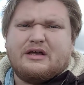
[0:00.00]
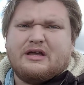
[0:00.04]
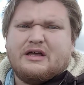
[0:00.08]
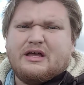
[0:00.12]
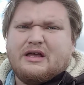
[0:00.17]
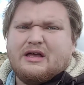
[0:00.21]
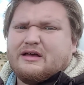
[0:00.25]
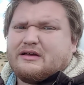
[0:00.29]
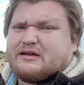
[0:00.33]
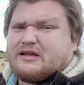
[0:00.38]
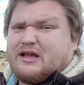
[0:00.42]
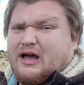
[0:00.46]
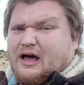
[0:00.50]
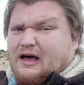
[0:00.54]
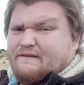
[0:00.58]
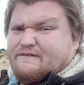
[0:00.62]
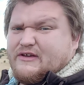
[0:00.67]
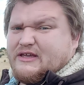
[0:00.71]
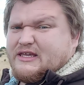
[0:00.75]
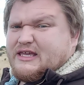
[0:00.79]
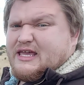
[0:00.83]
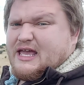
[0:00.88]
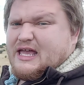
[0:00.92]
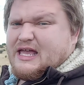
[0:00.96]
coffee
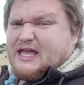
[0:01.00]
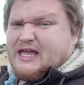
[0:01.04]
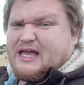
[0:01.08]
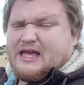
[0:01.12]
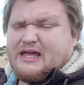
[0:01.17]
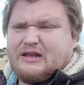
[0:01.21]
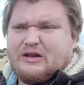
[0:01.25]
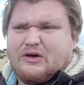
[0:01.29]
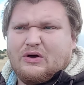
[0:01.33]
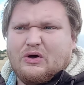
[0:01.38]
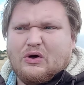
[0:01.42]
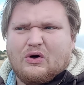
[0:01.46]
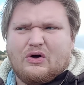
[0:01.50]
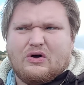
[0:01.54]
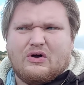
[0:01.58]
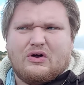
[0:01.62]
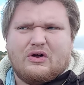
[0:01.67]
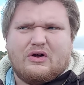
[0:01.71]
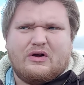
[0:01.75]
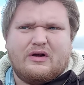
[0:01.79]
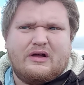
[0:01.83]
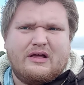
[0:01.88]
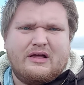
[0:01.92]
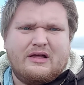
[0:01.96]
can,
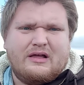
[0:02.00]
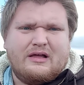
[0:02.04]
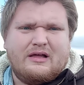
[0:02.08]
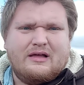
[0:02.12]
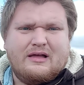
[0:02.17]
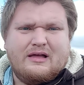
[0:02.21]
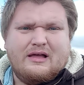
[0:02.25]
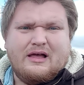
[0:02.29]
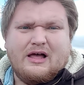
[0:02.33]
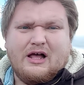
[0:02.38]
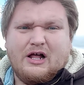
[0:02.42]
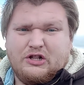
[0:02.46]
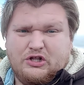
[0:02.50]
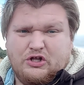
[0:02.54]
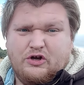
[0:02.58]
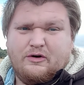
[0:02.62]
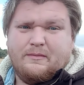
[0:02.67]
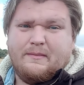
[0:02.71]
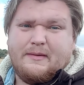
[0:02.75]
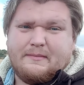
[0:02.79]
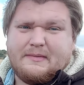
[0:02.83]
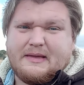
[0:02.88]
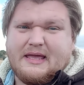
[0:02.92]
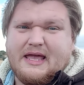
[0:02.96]
or
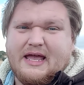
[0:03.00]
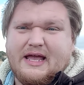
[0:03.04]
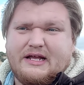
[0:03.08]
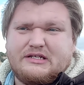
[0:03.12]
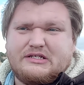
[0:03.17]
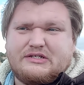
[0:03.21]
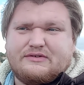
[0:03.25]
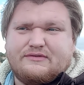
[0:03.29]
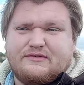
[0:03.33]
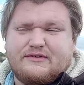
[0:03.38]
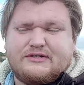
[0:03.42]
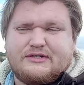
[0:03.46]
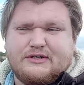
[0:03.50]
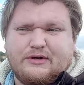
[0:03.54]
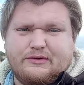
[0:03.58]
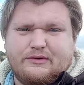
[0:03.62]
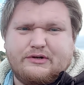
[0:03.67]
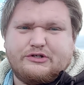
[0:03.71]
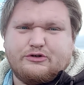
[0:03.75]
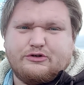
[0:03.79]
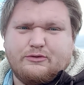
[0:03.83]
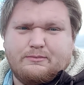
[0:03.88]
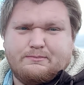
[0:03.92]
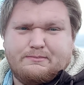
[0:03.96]
aluminum cans for sodas
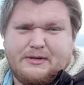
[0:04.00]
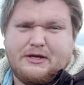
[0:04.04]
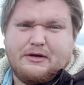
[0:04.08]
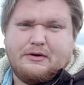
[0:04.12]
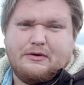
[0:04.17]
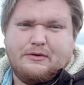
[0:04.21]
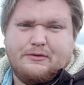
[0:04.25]
or beer.